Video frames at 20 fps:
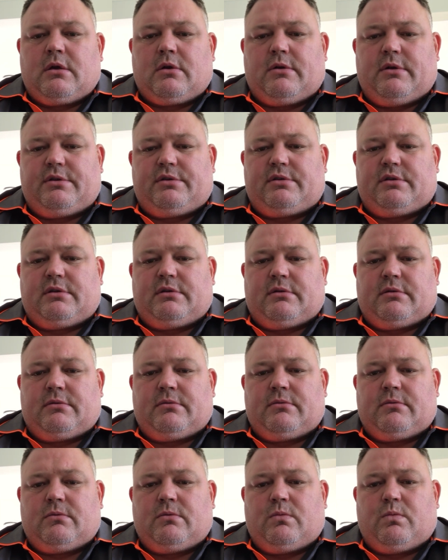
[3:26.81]
Question:
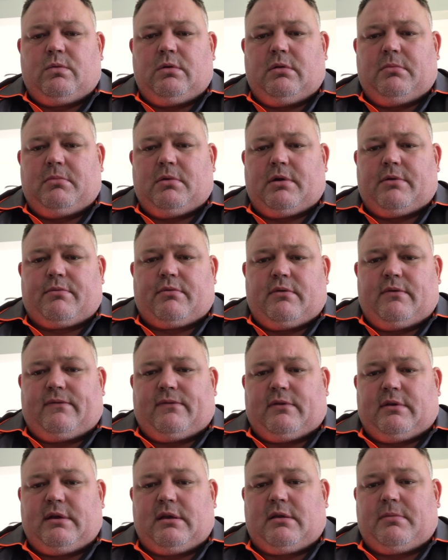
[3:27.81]
Will my roof
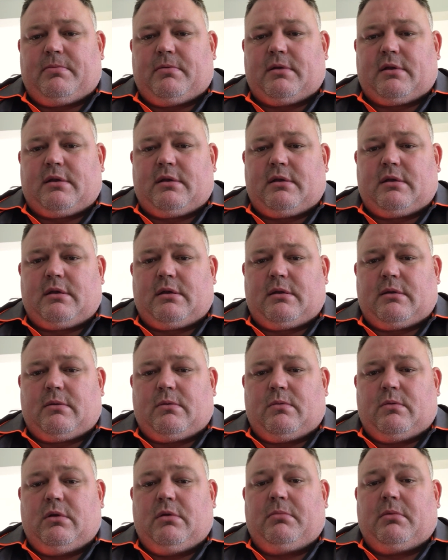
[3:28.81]
leak
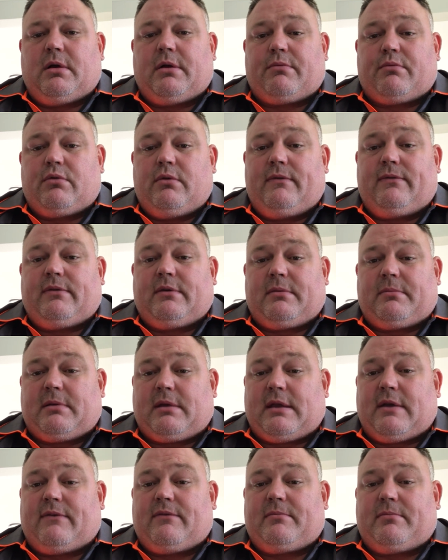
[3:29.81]
be
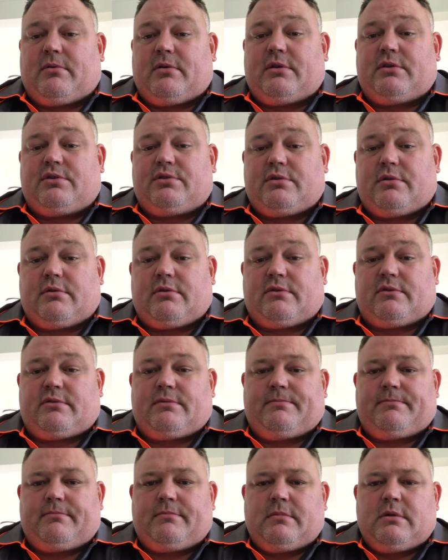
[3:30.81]
covered by insurance?
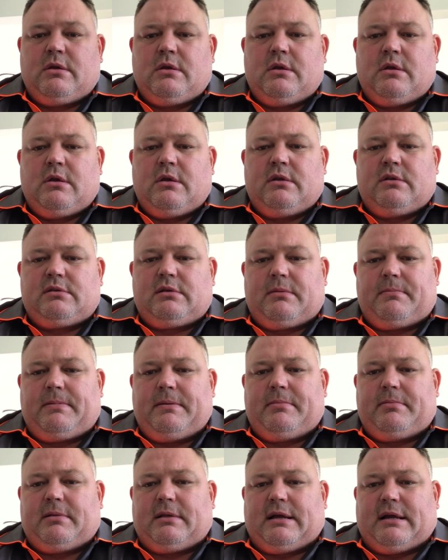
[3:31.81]
Some
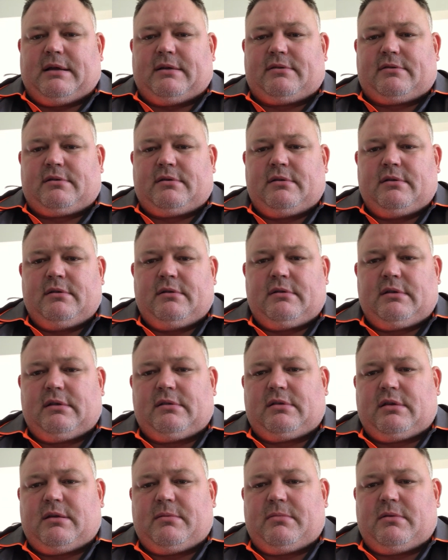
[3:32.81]
people ask,
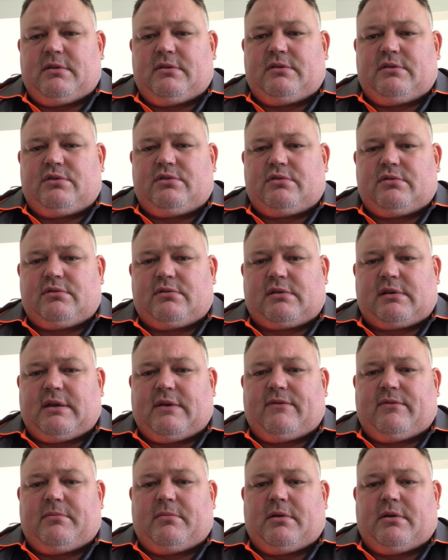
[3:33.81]
does homeowners insurance
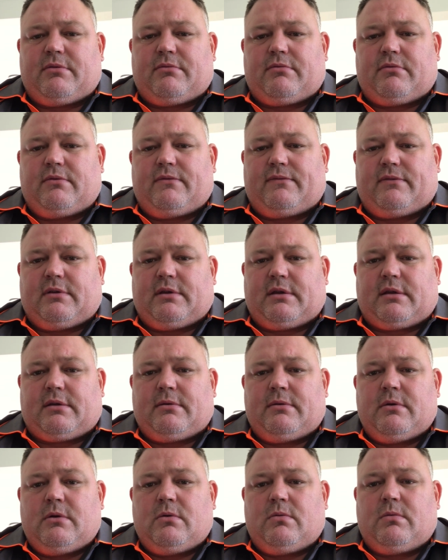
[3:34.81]
cover my roof leak?
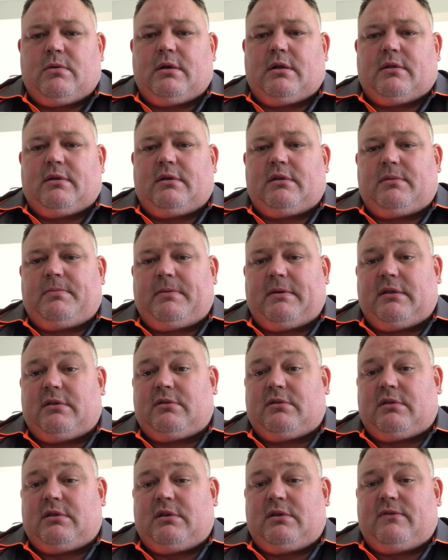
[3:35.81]
Well, it depends
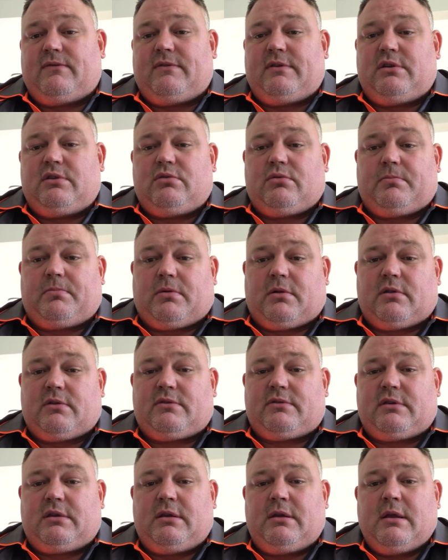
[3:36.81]
on the individual
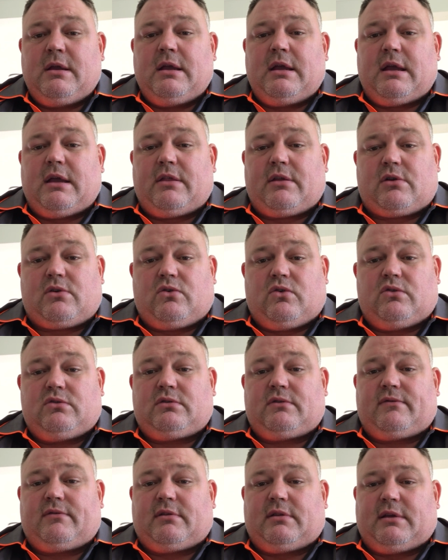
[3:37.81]
policy and the cause
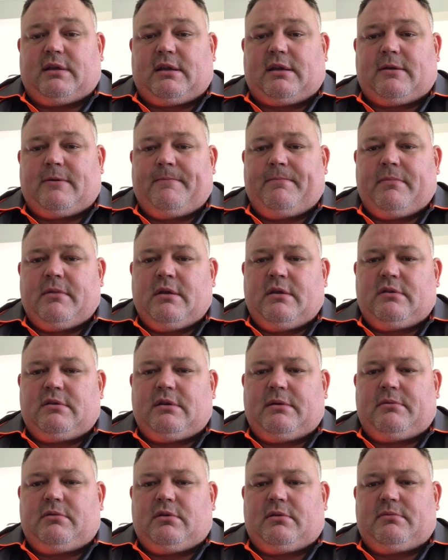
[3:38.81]
of the leak.
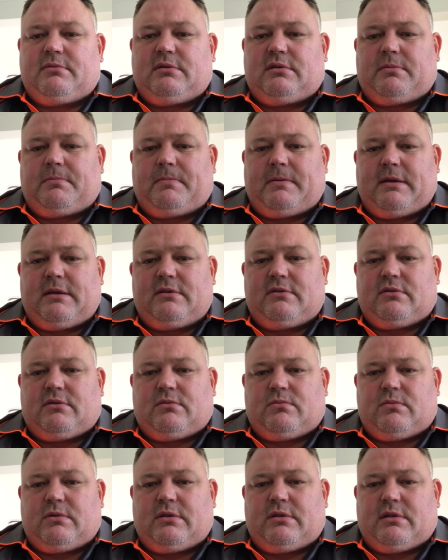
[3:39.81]
Sometimes it depends
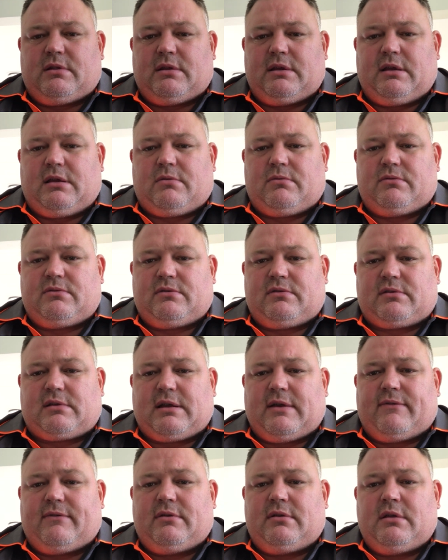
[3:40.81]
on when the leak was
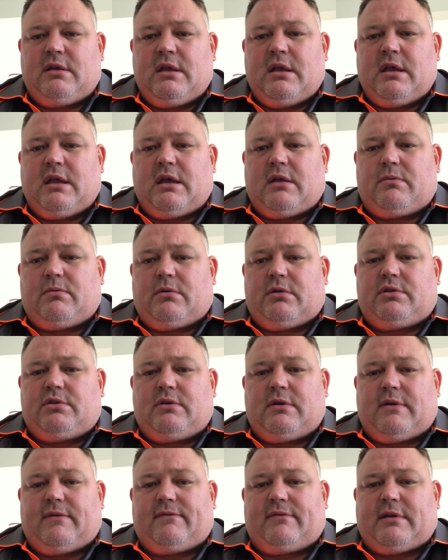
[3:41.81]
discovered and what
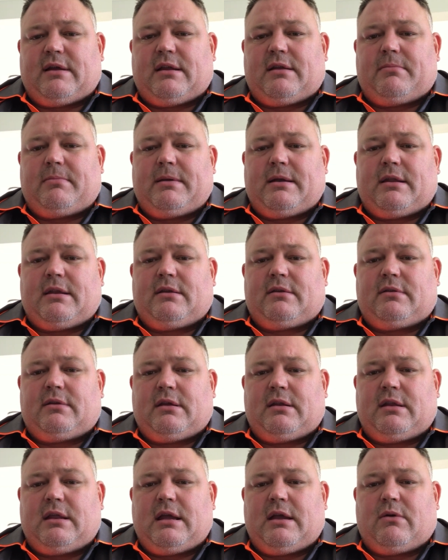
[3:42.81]
you have done about it
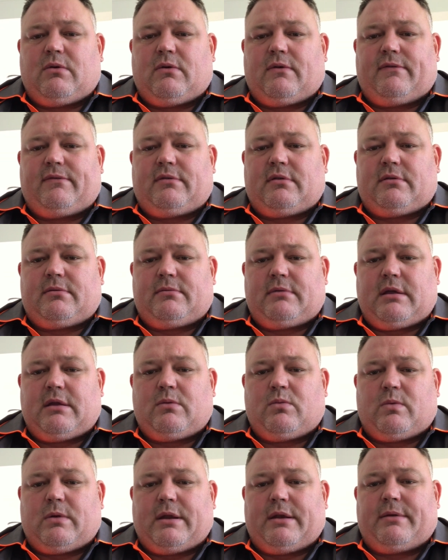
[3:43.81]
and how often
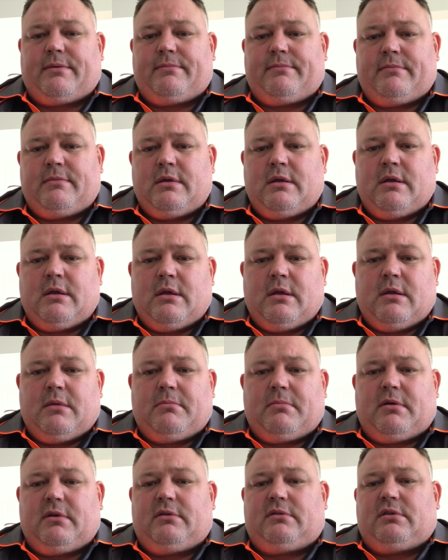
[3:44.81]
and when.
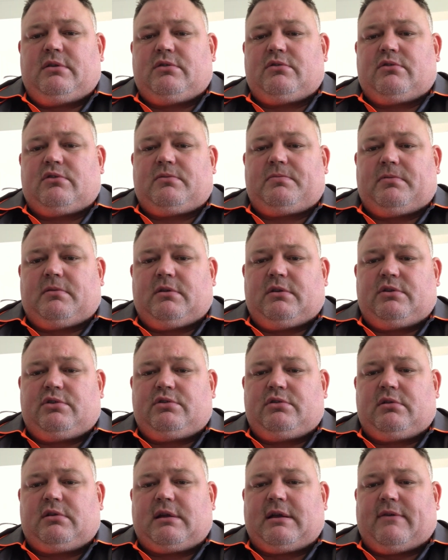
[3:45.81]
Most insurance policies
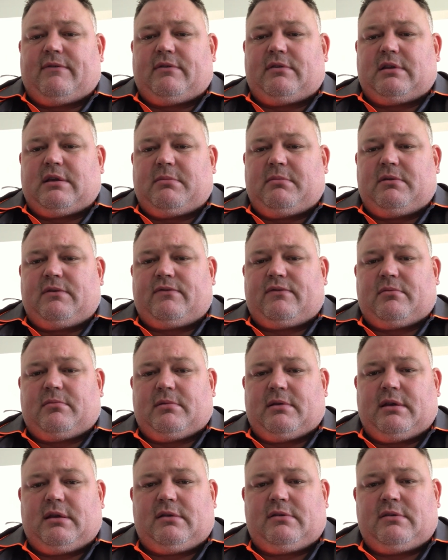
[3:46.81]
should cover damage
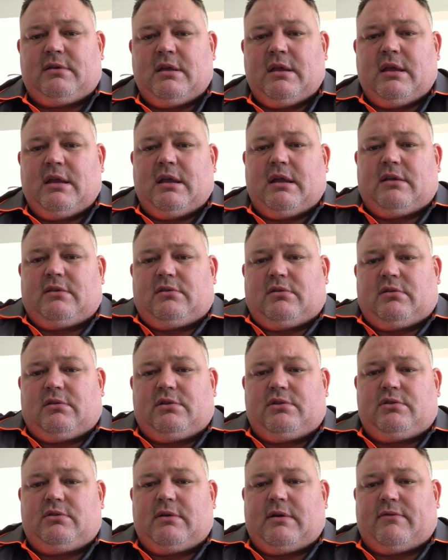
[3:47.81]
from leaks as long
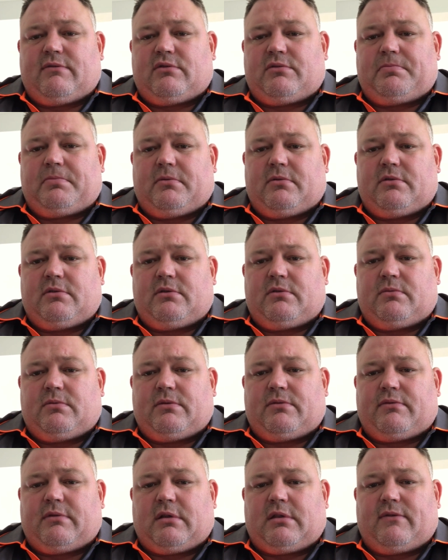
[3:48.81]
as you have responded
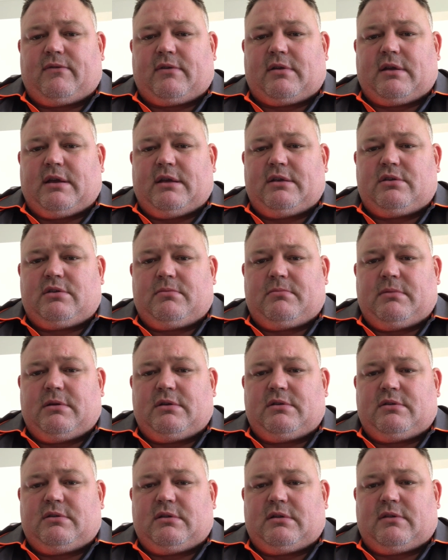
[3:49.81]
with rectification
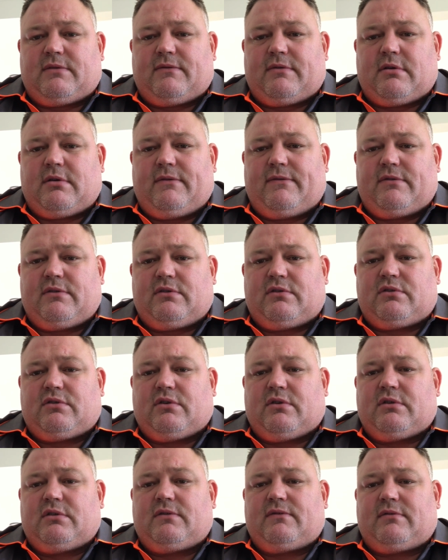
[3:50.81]
measures at the very first
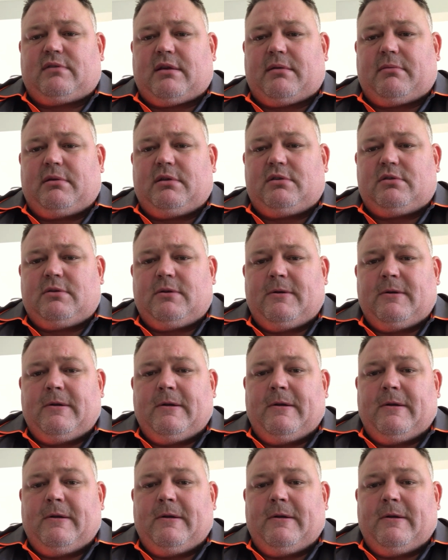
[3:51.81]
signs of damage.